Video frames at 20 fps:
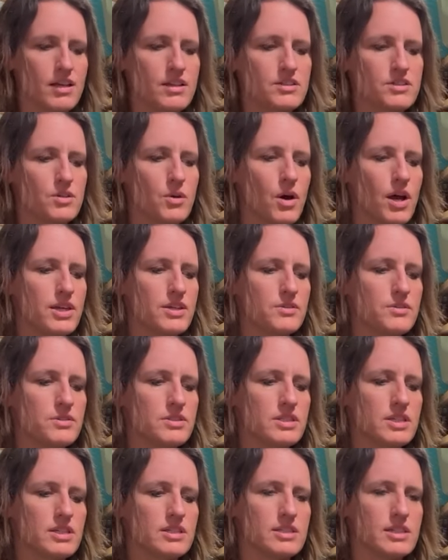So I use
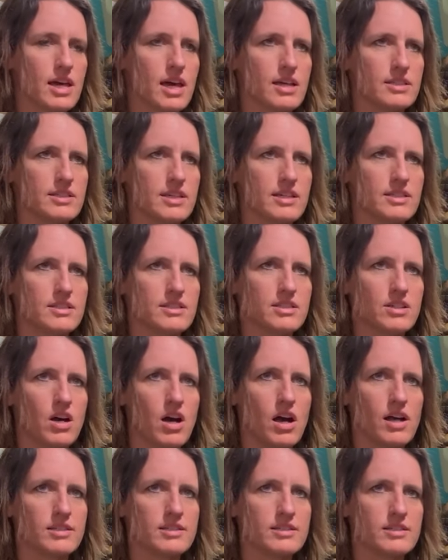this as a
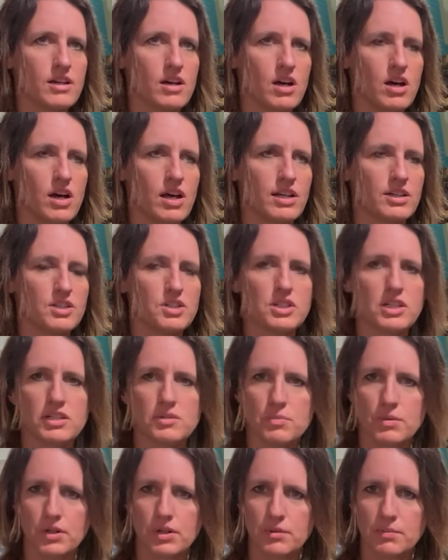sauce on
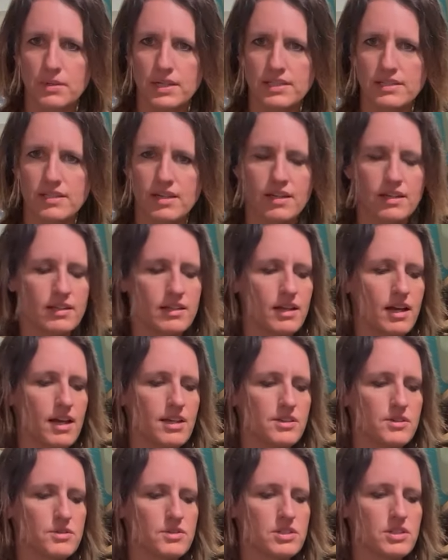cheeseburger pizza. I
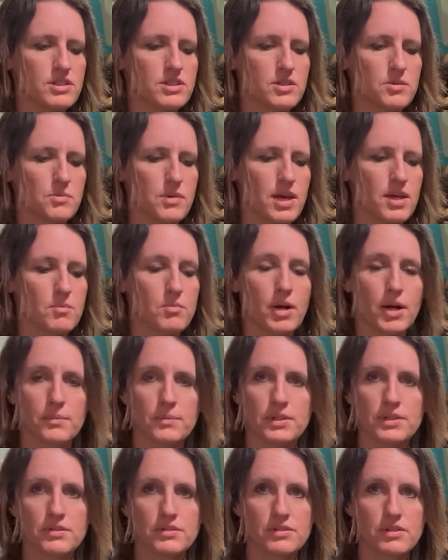use it to make
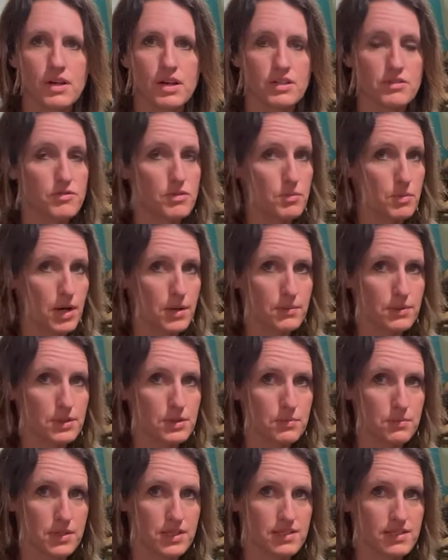barbecue sauce for barbecue
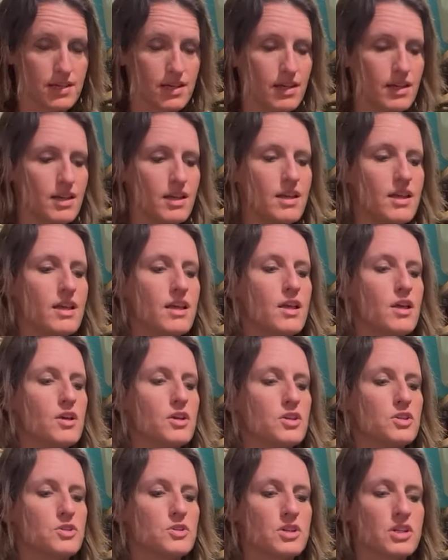pizza.
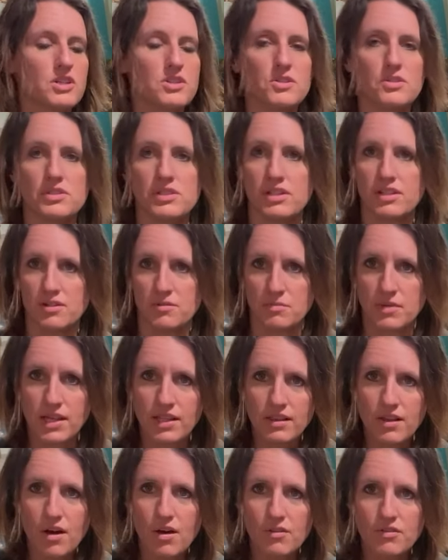You can use it in
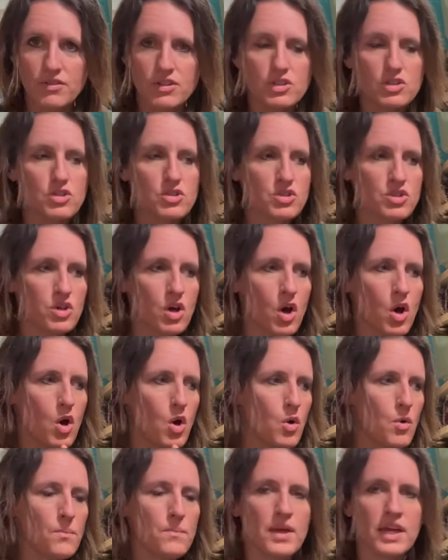meatloaf,
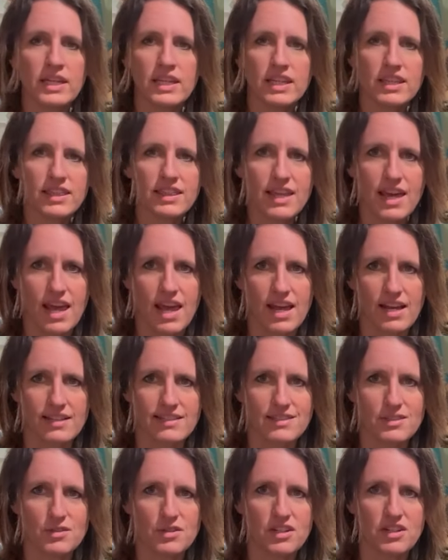so many
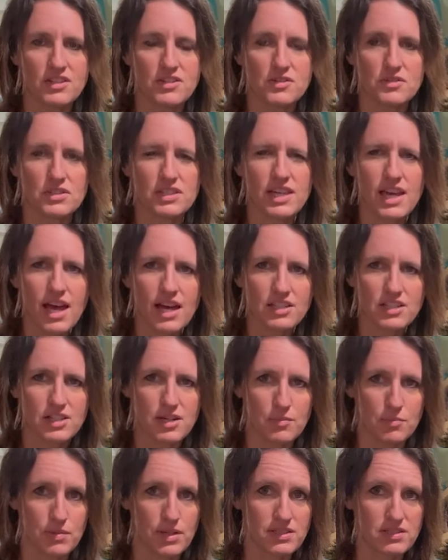things. You can use
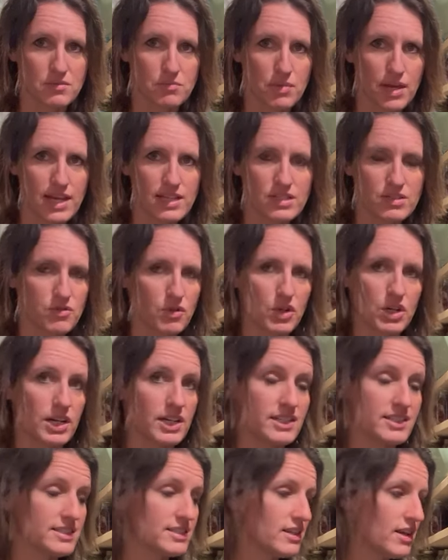ketchup as a base for, and
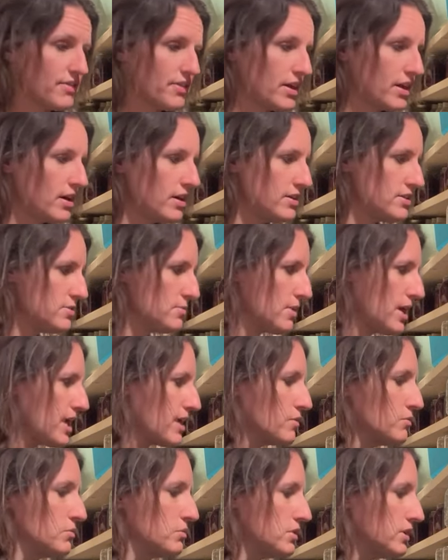it's not that hard to make.
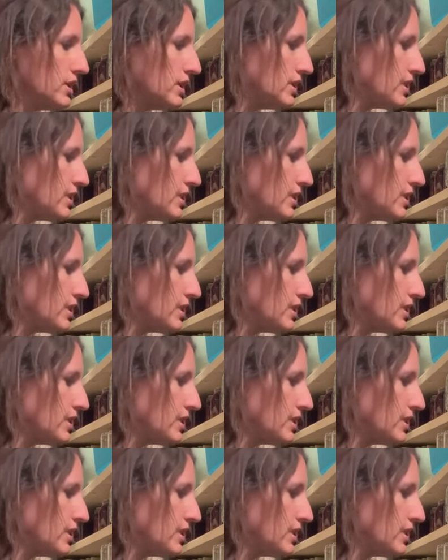Really